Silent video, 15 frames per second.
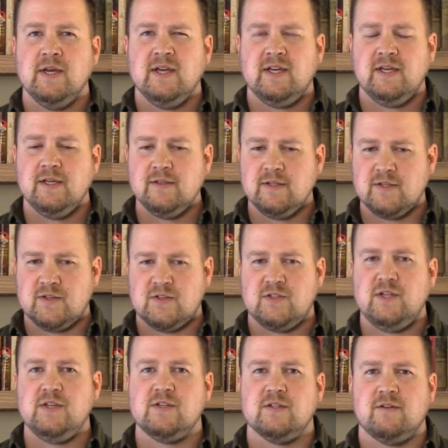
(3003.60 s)
in this
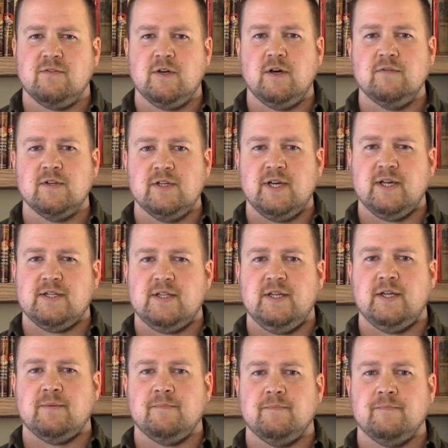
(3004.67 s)
season of
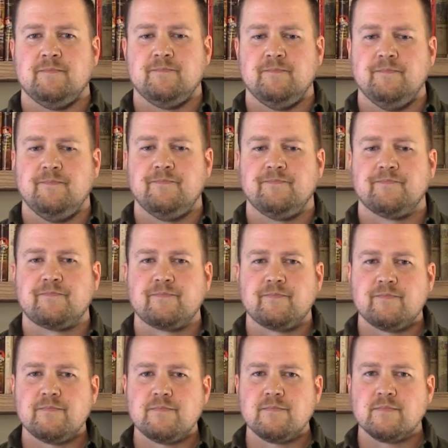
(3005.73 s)
COVID-19.
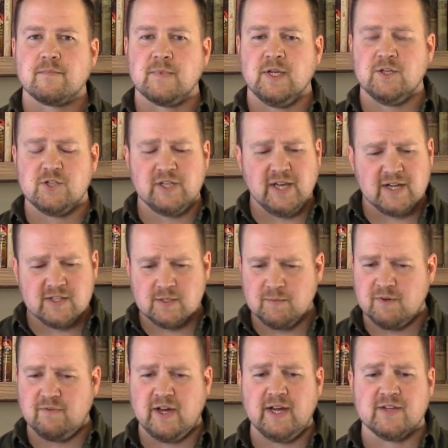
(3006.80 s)
And she had some
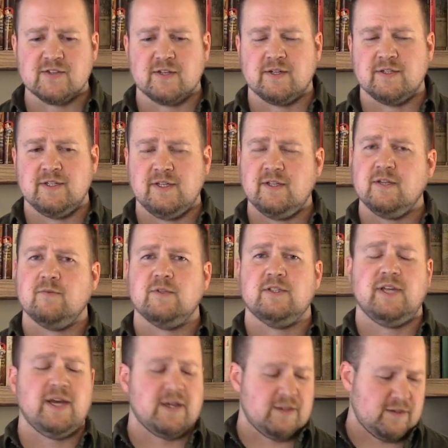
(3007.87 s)
advice on dealing with
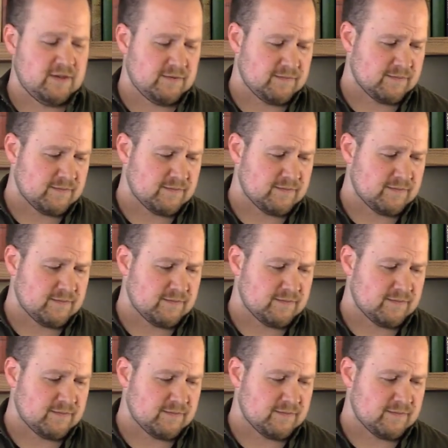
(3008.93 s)
death.